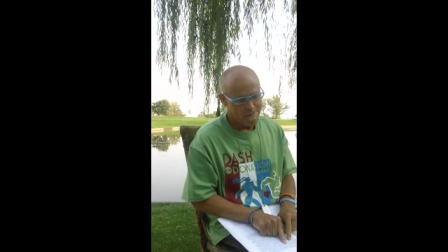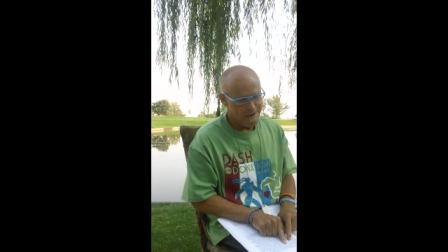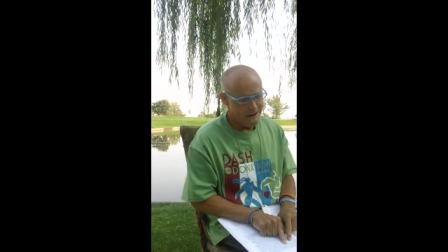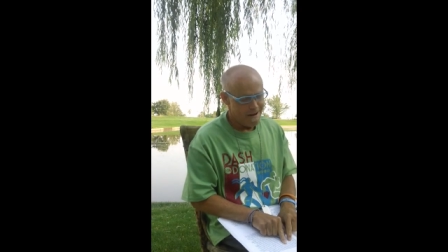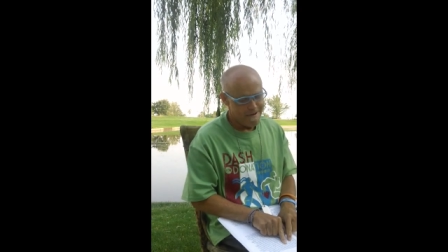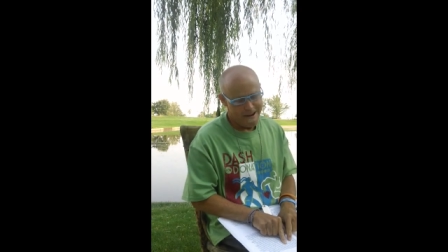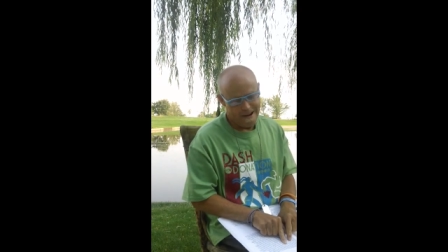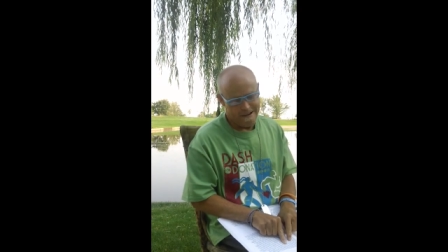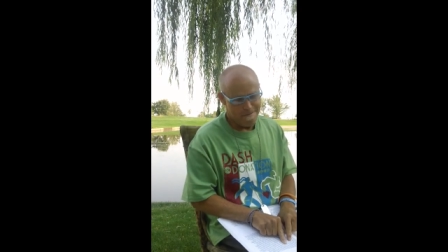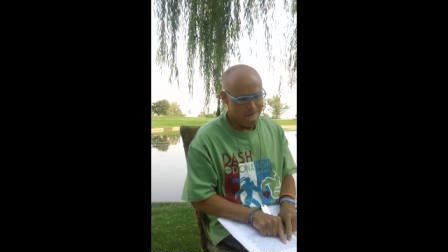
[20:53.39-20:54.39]
we're gonna
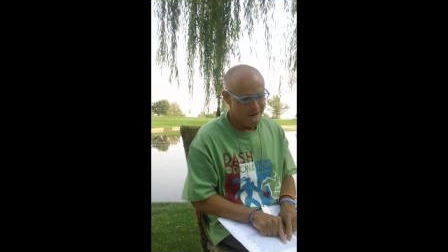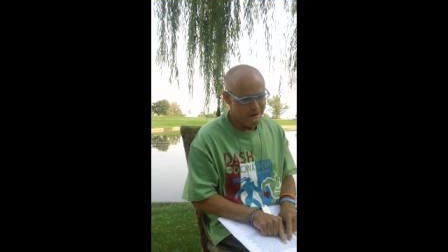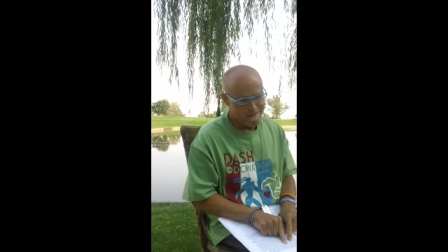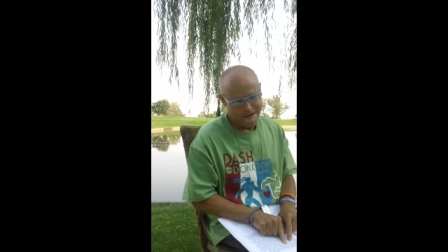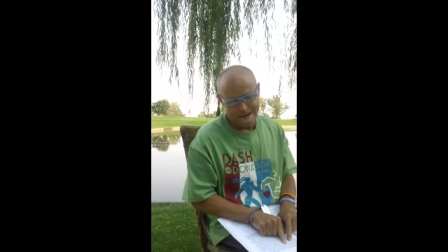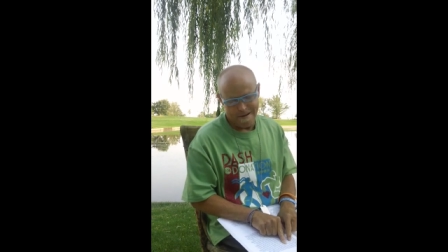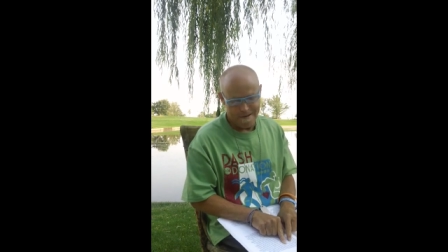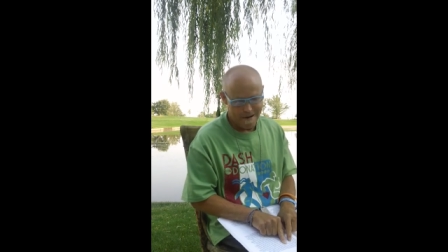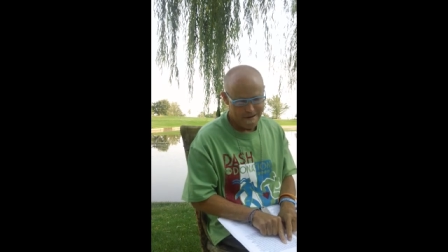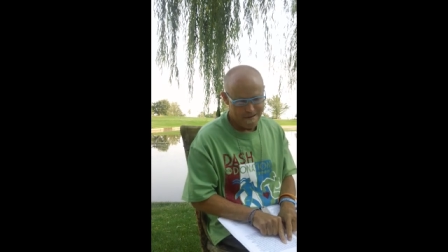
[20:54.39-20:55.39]
trace the money, we're gonna
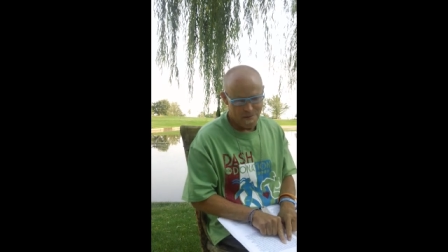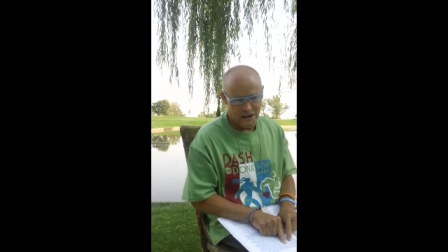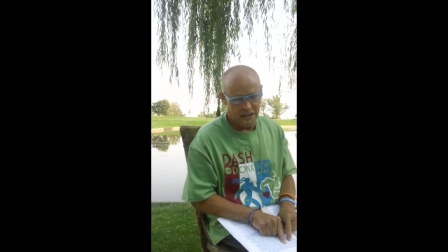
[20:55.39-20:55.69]
trace the money.